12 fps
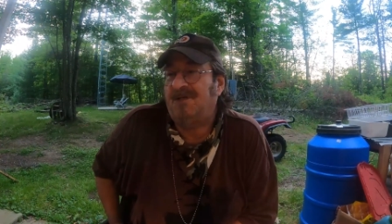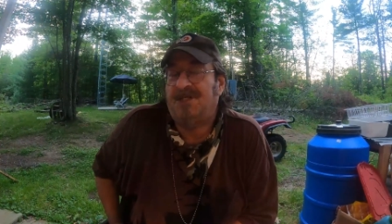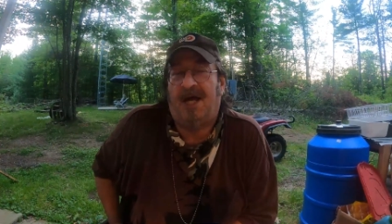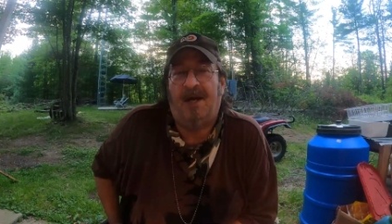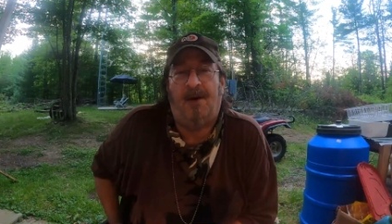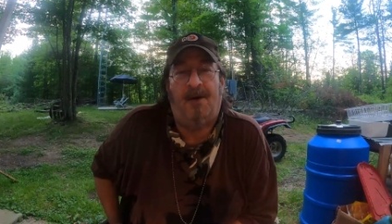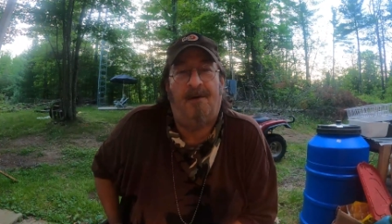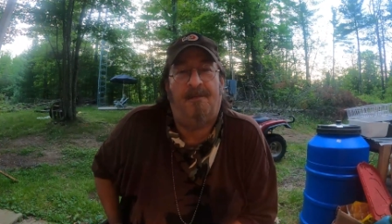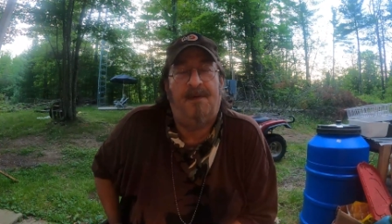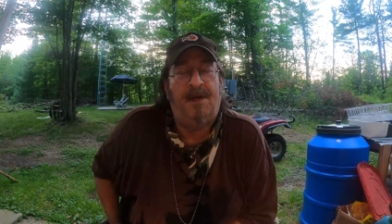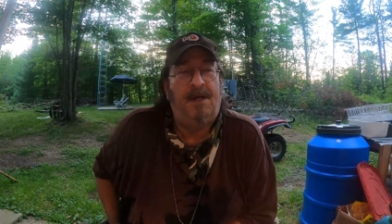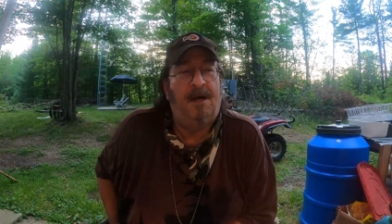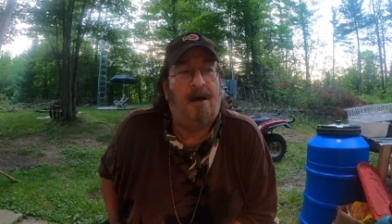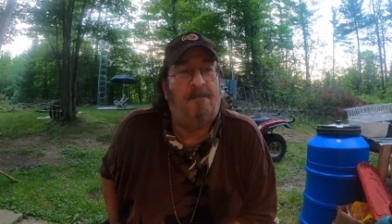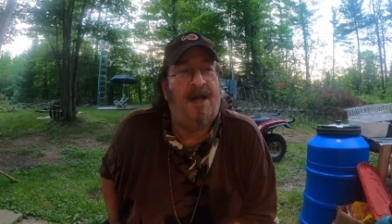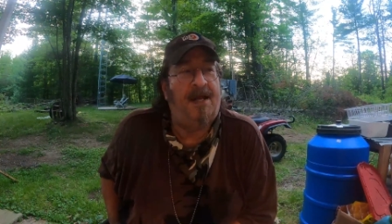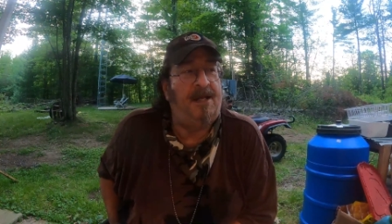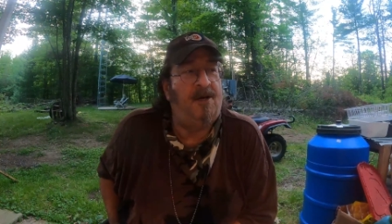we're tired of
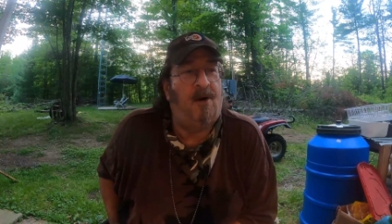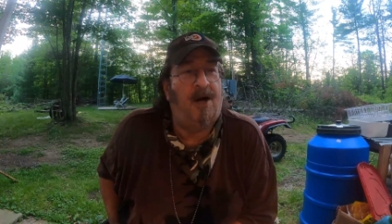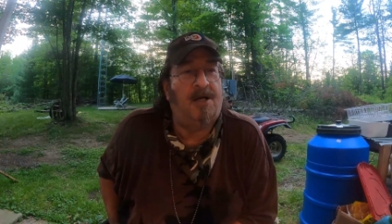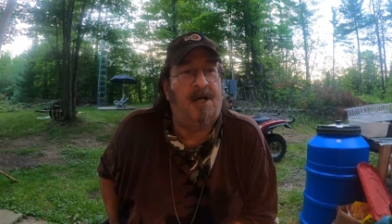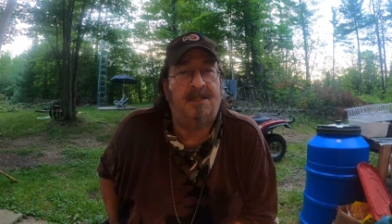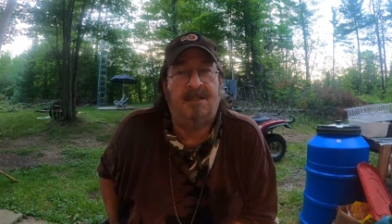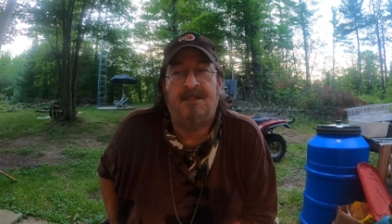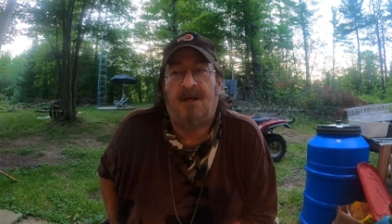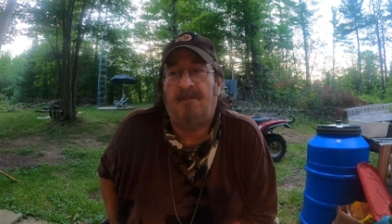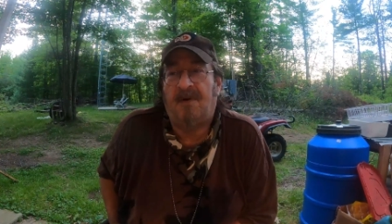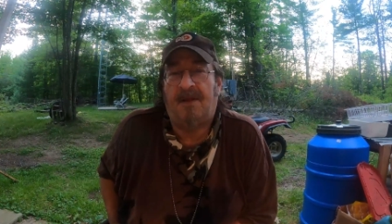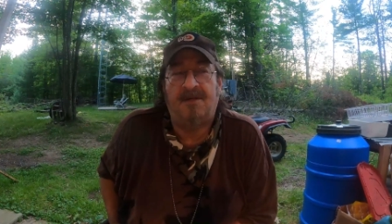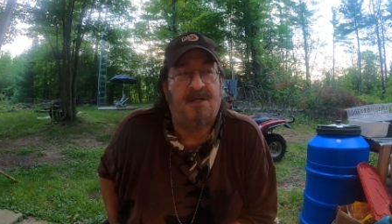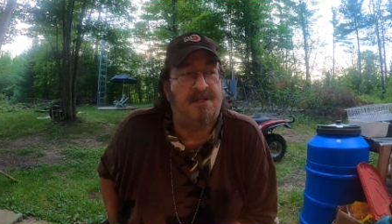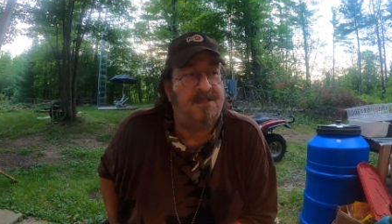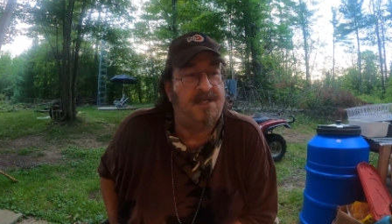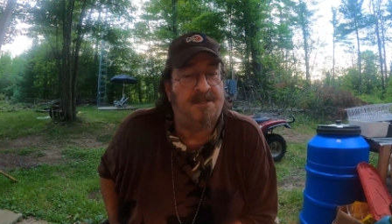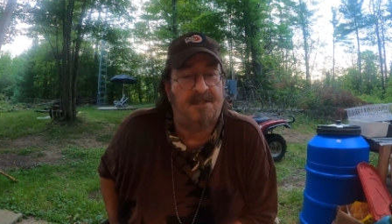my, you know, our cousins, our brothers, our
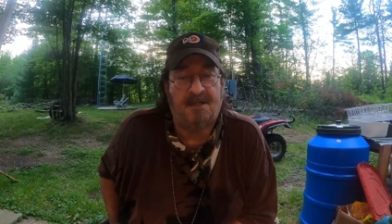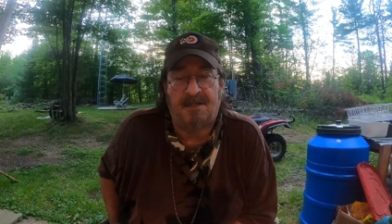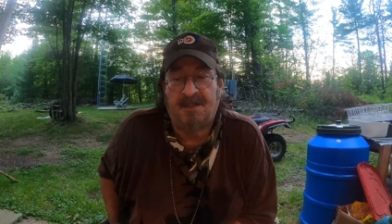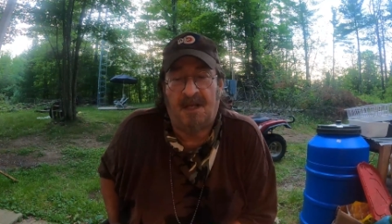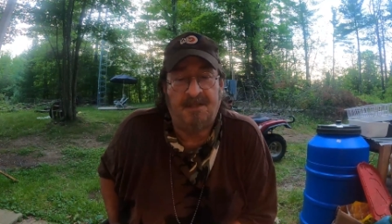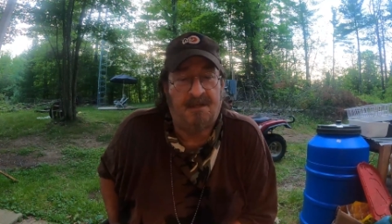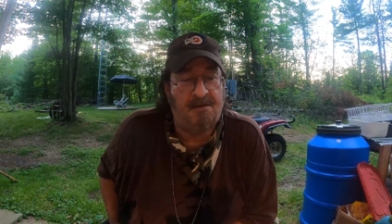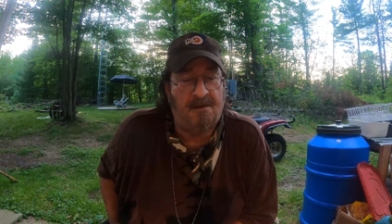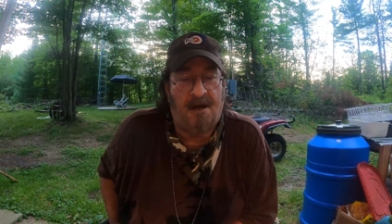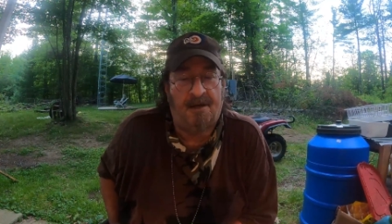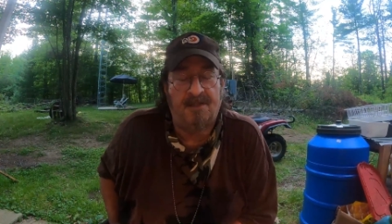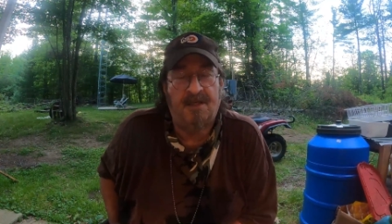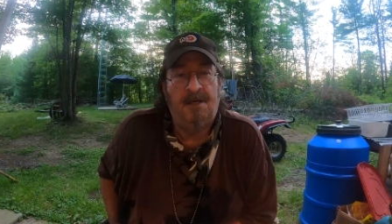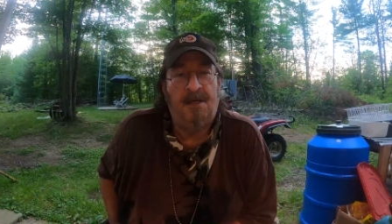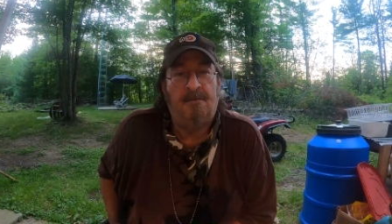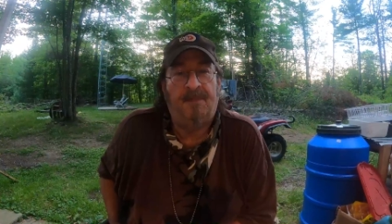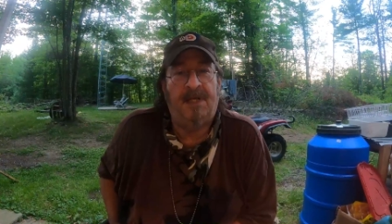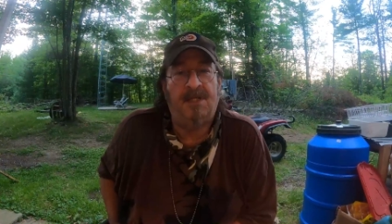sisters, our sons, our daughters
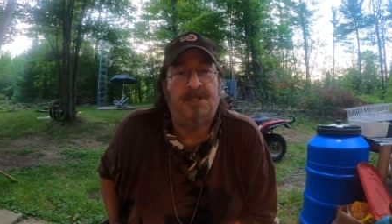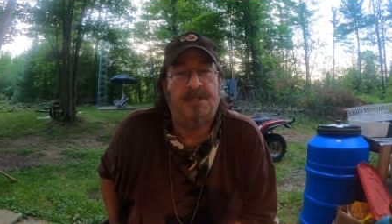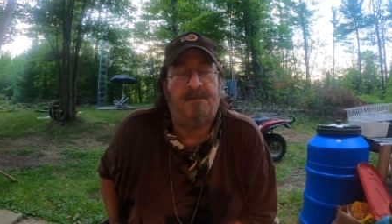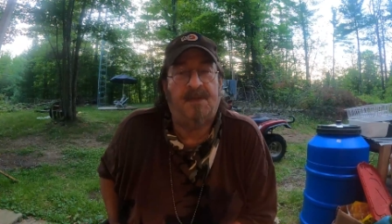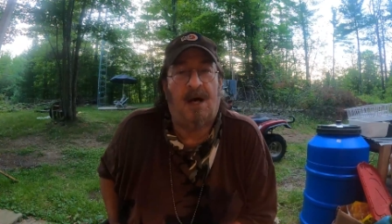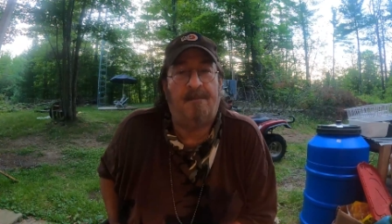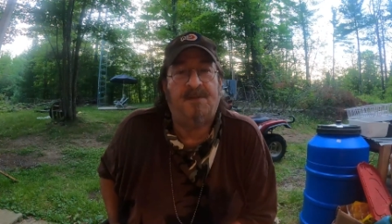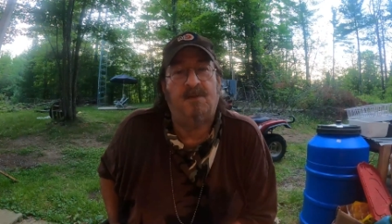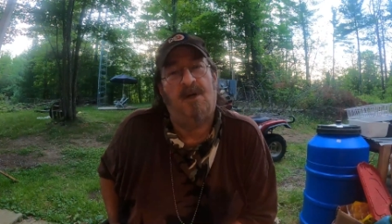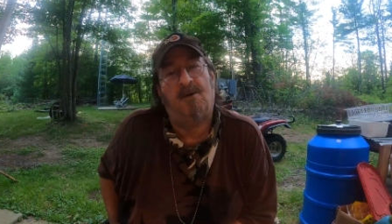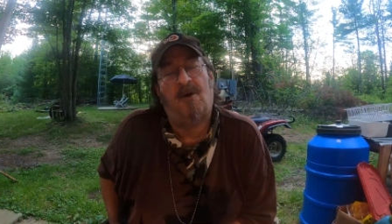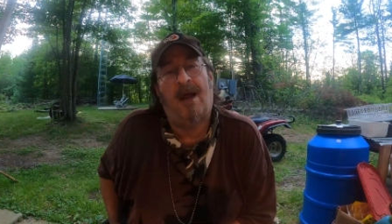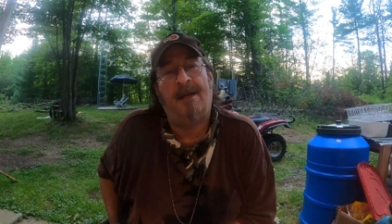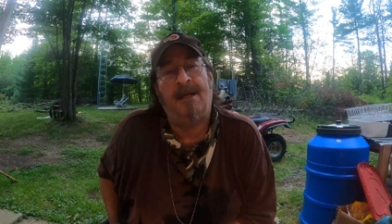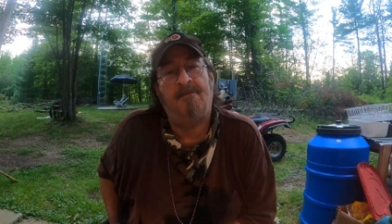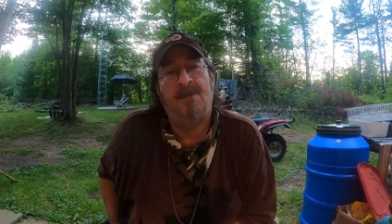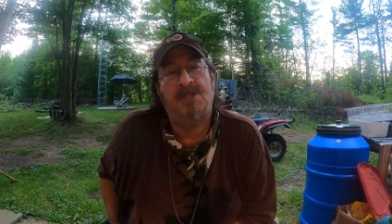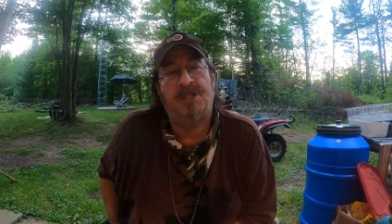being shipped off to a
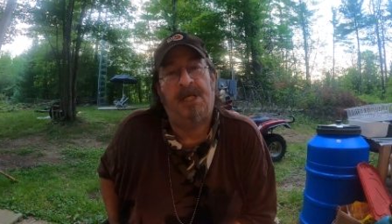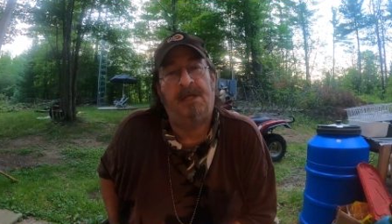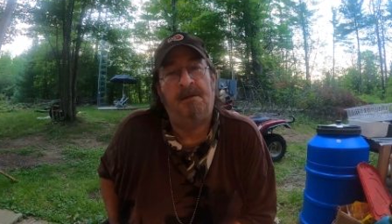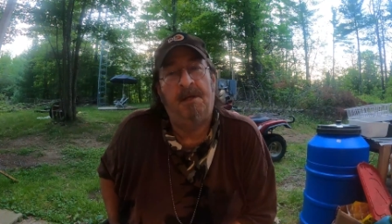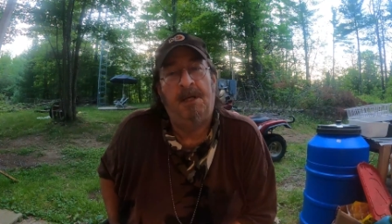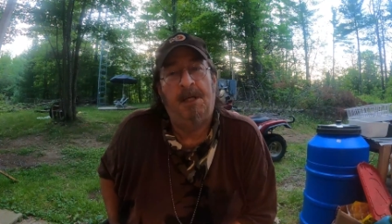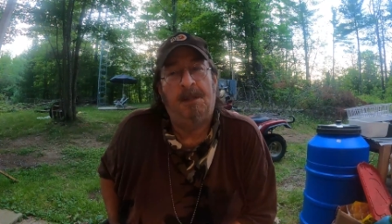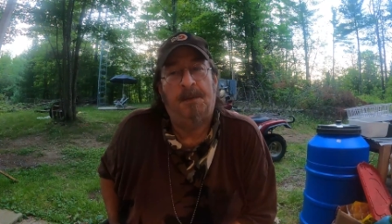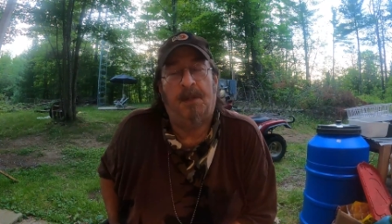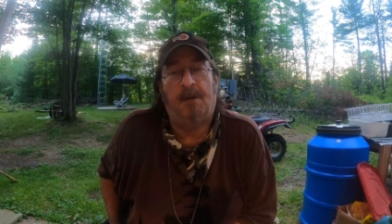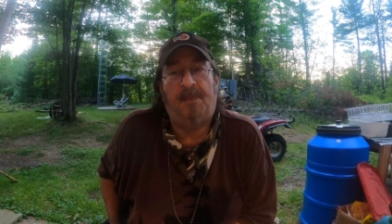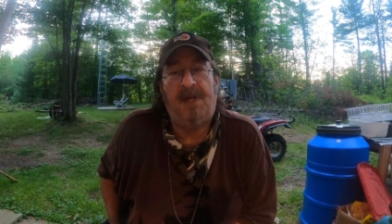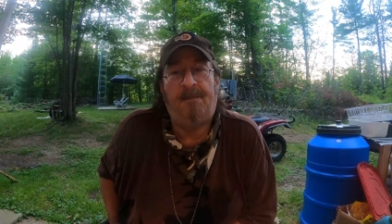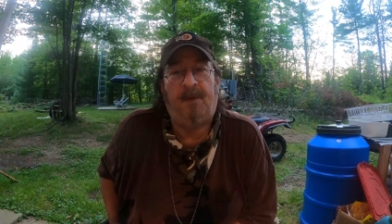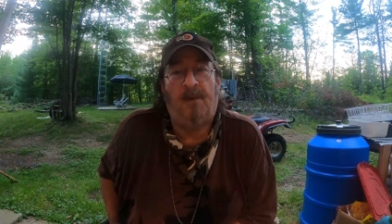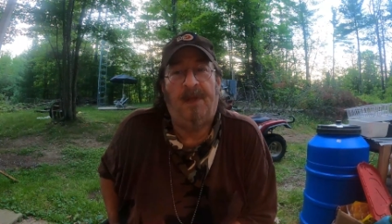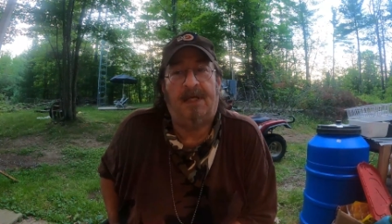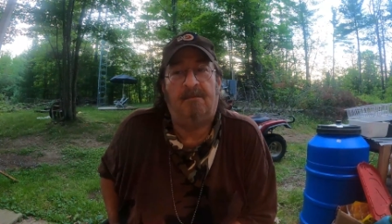grinding machine for a
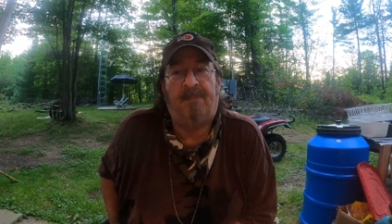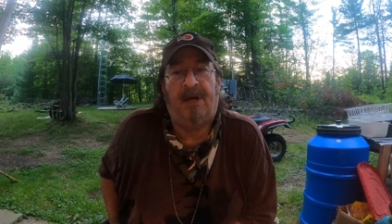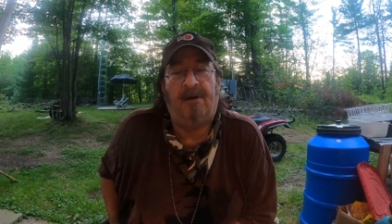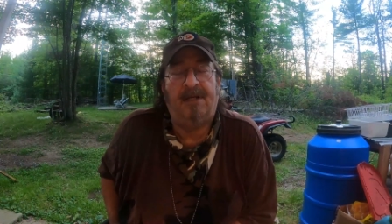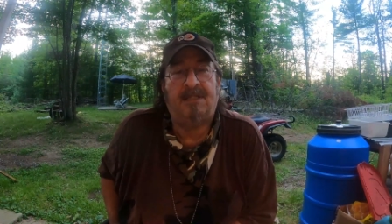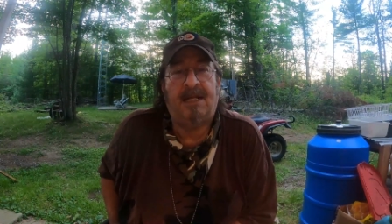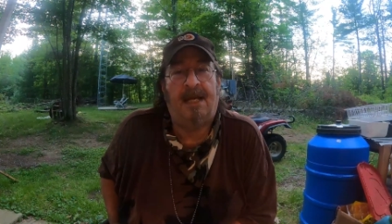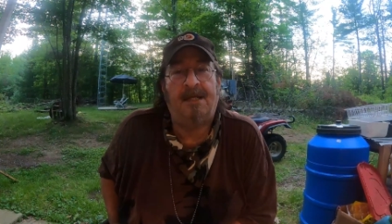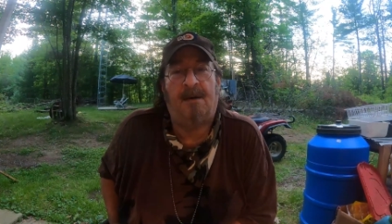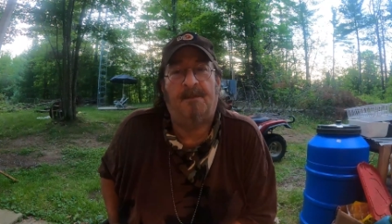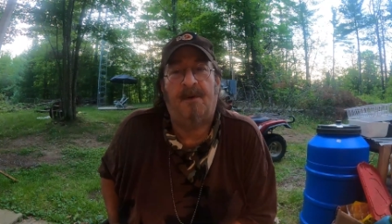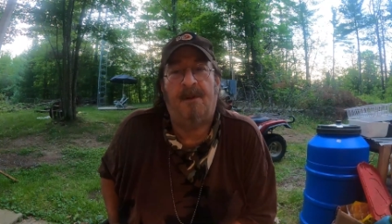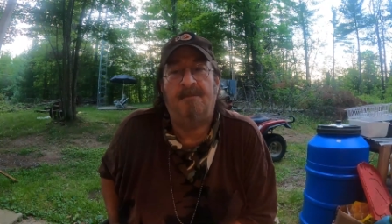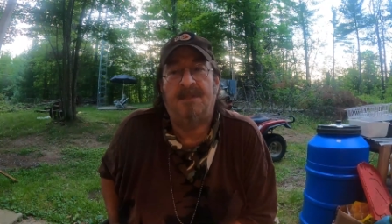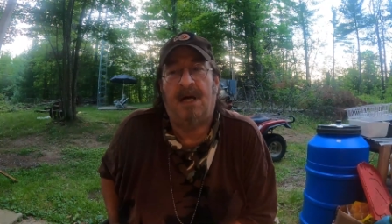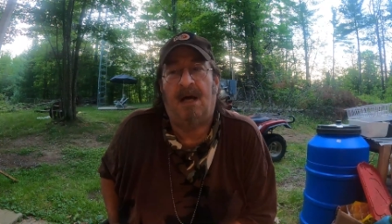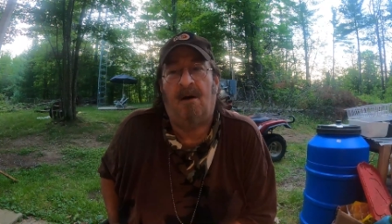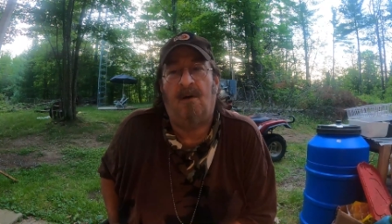people that can barely stand up for
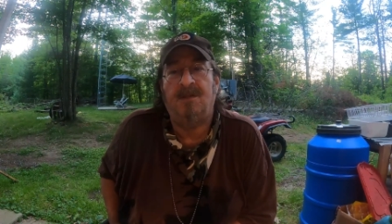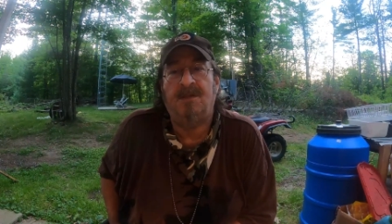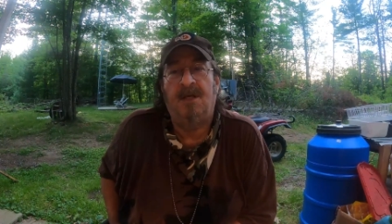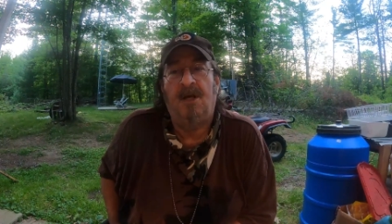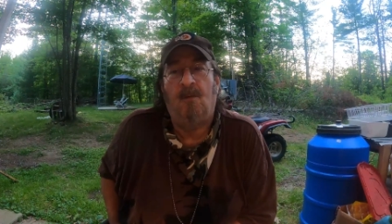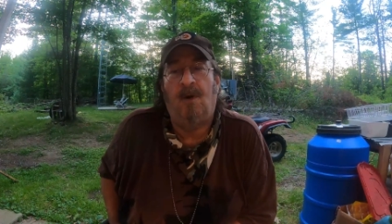themselves.